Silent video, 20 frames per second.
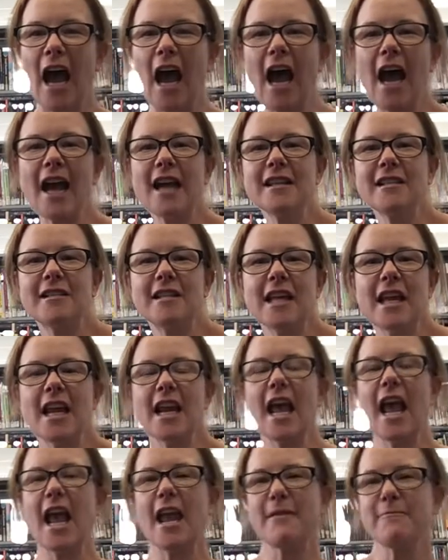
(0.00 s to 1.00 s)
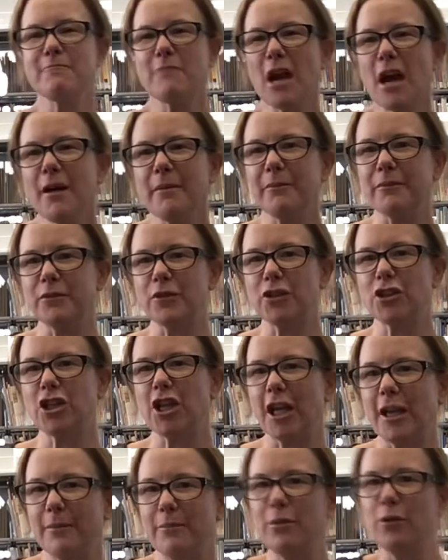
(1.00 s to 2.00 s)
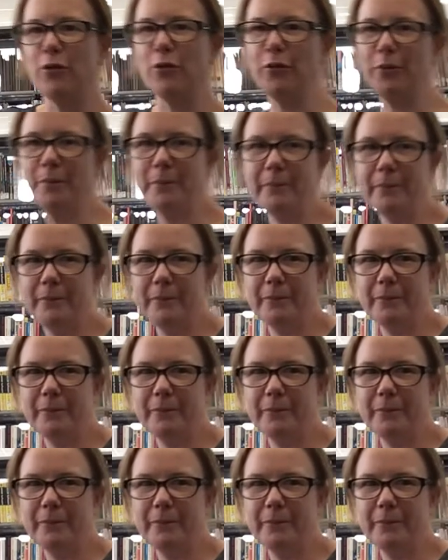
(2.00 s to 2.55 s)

I said, hey Mum, chickaboom.